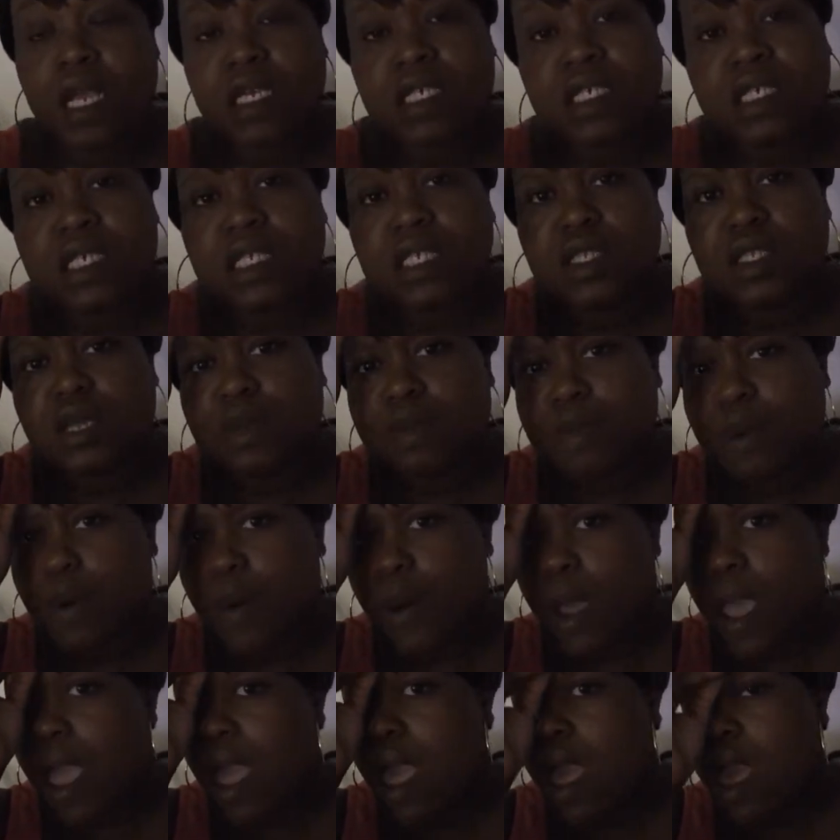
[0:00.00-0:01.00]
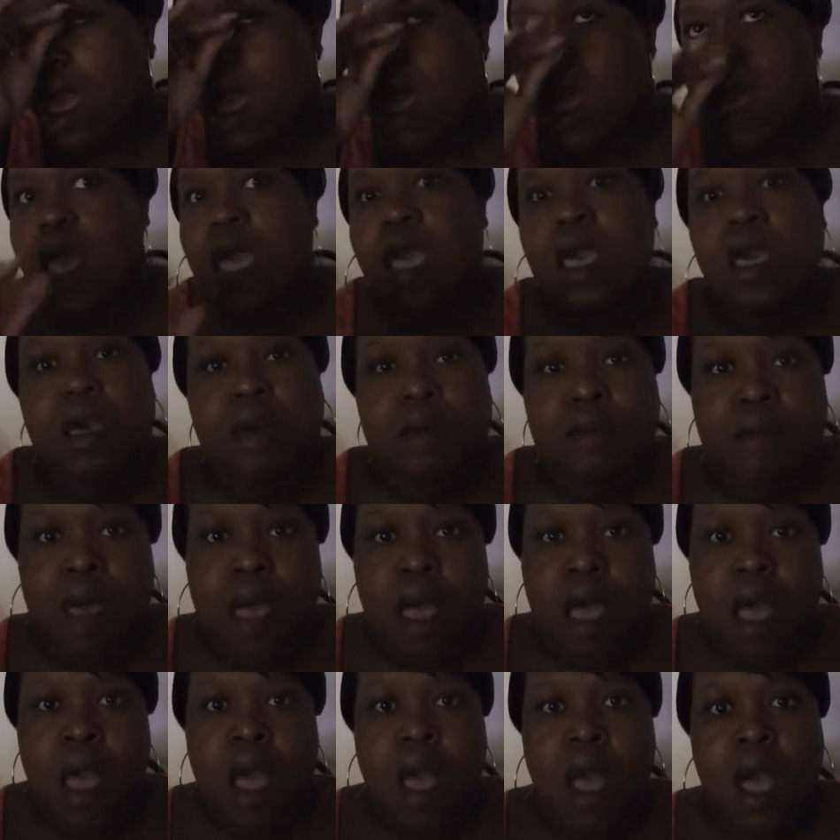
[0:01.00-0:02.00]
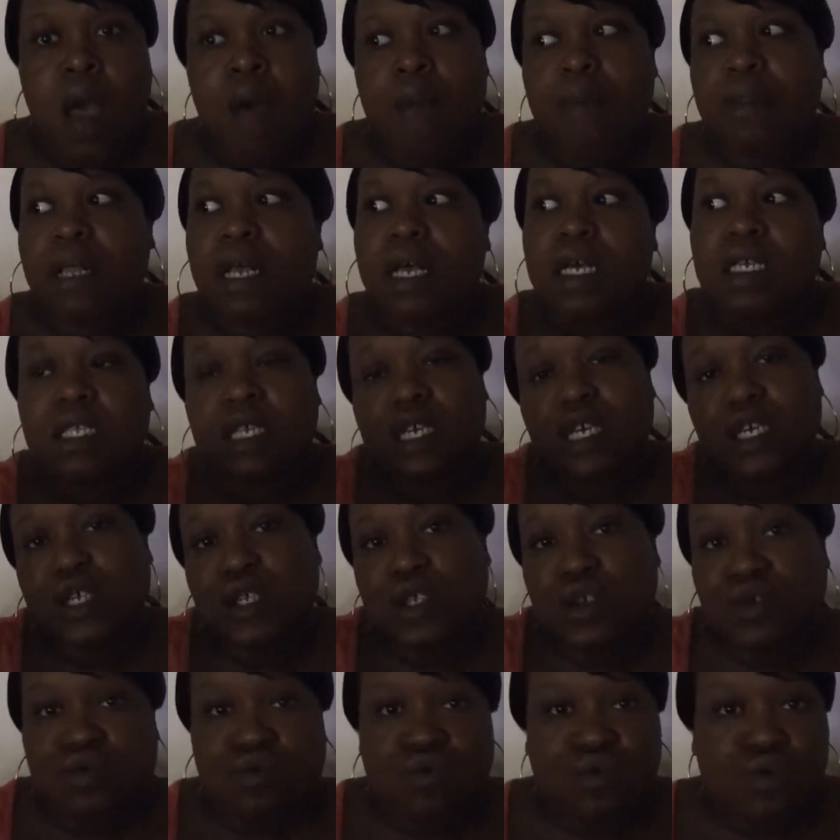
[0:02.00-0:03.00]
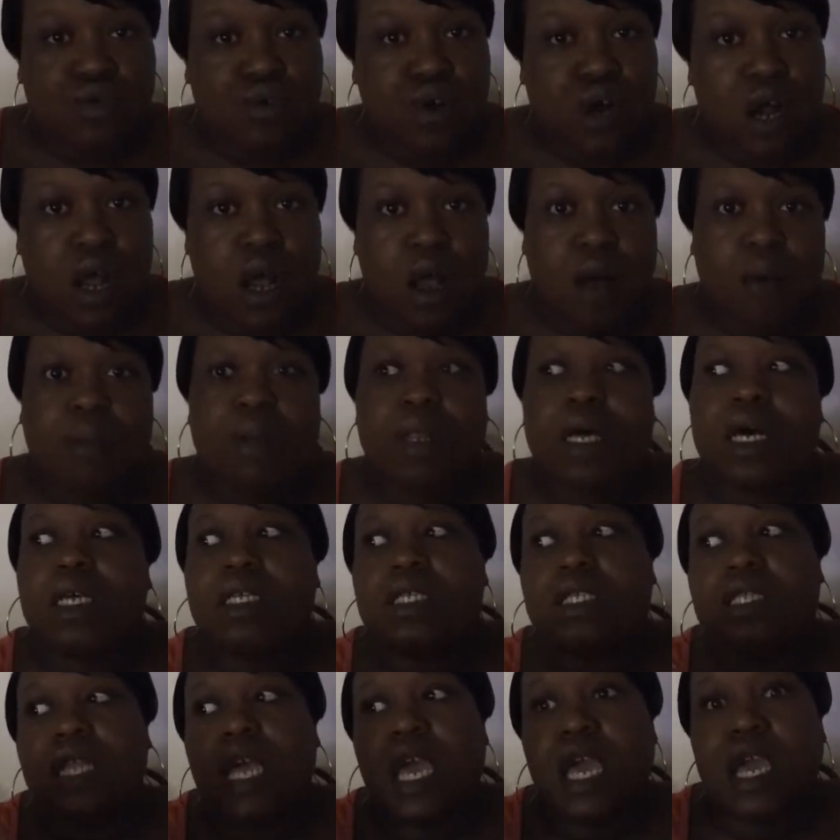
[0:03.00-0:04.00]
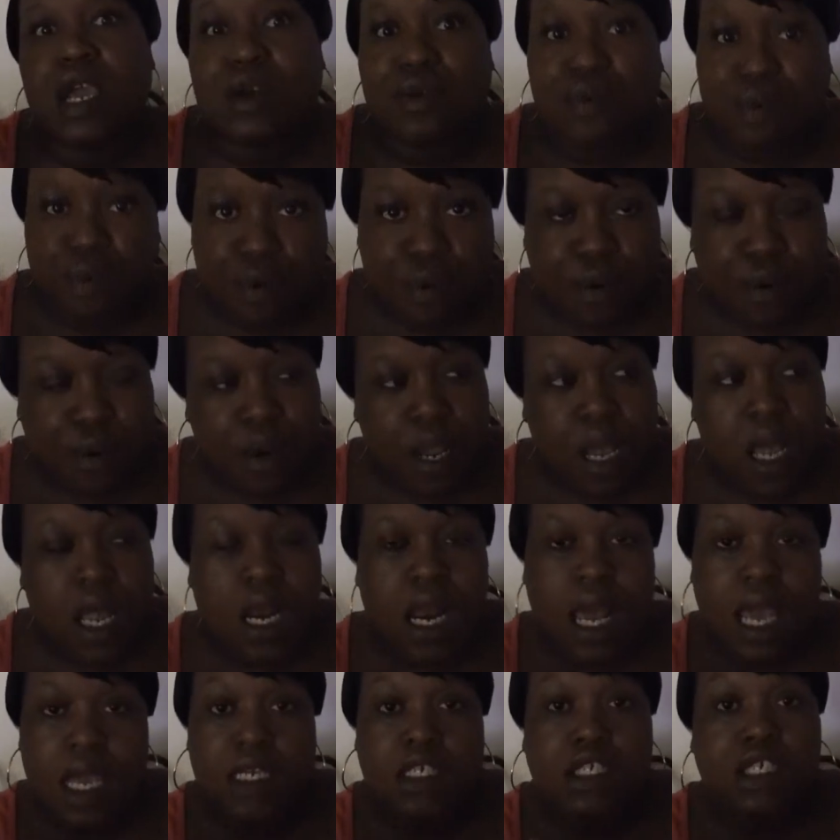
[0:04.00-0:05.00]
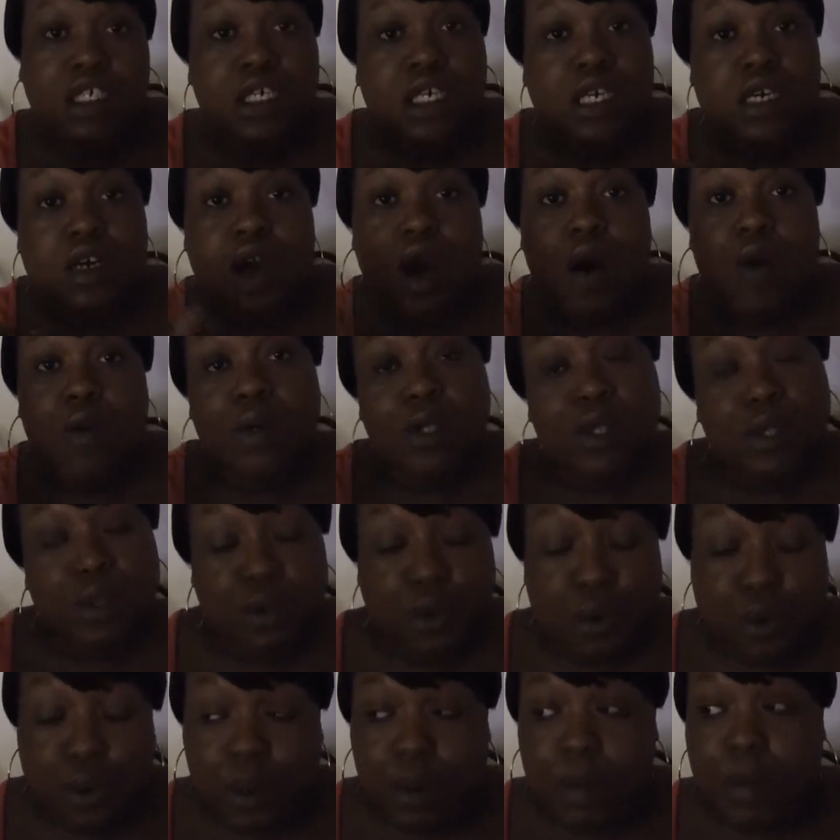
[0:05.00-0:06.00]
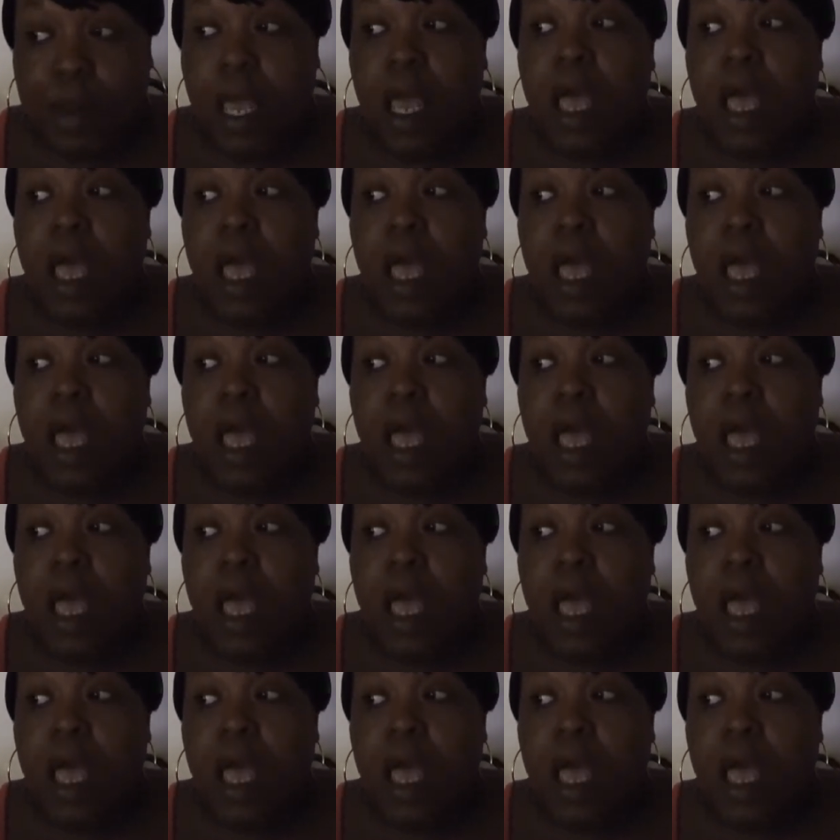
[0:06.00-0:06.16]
She's sleeping with him, plus his crew, plus their crew. Like, she going through them.